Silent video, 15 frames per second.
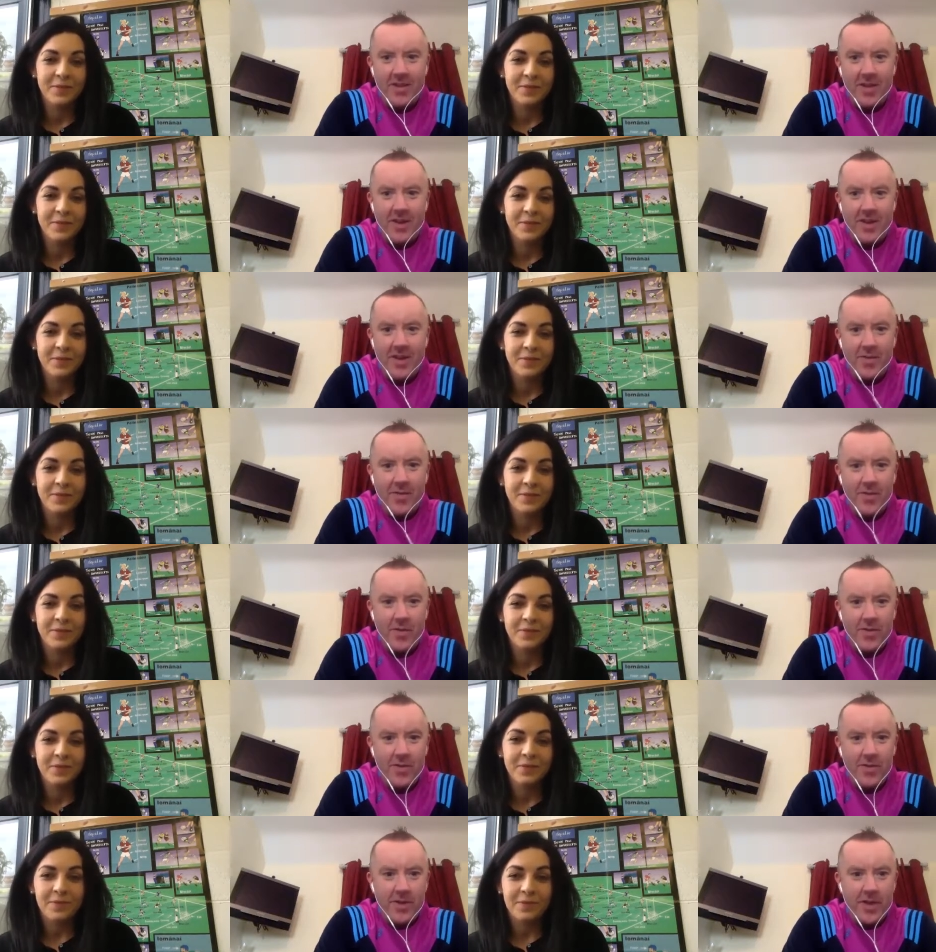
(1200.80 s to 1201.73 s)
Speaker 1: uh, you
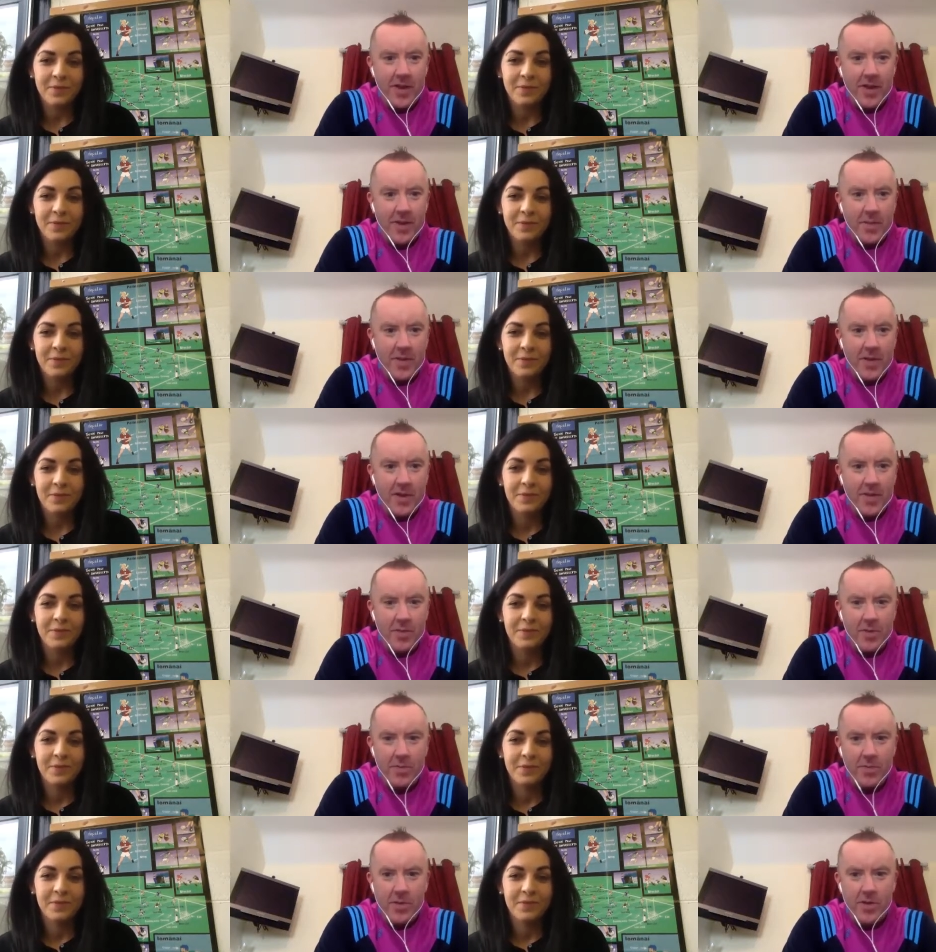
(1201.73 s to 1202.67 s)
front uh, Pelnamon
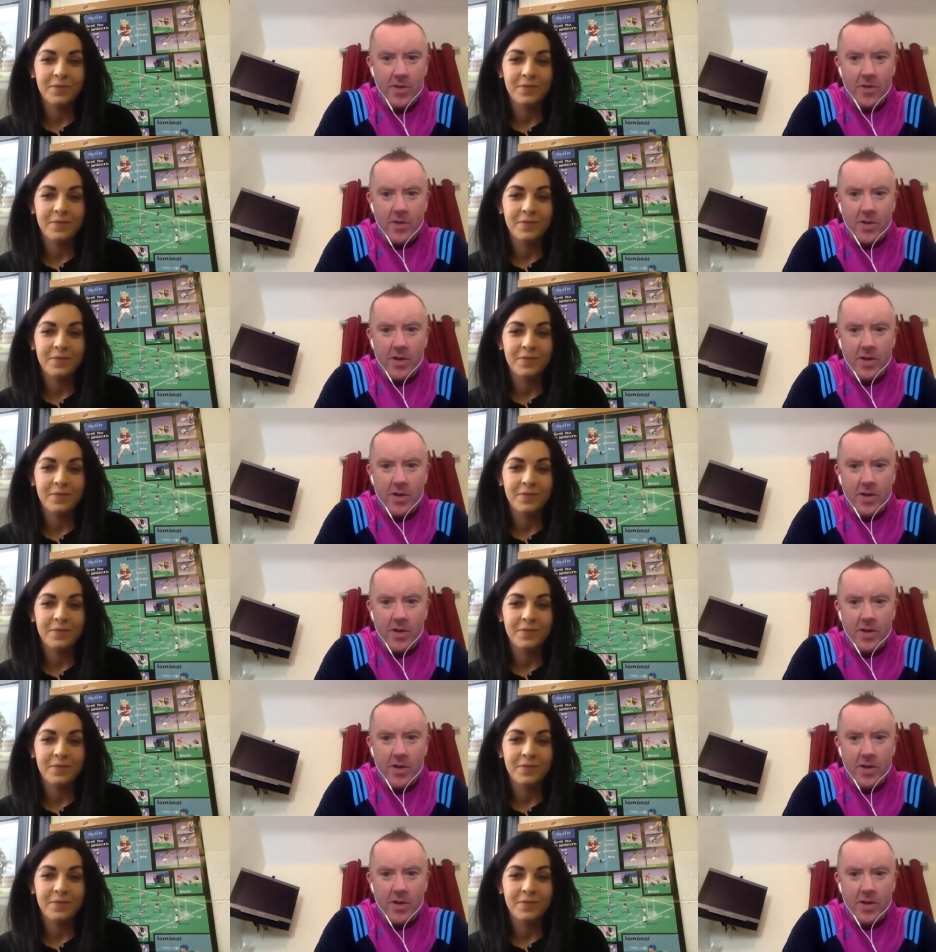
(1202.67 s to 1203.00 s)
Bio,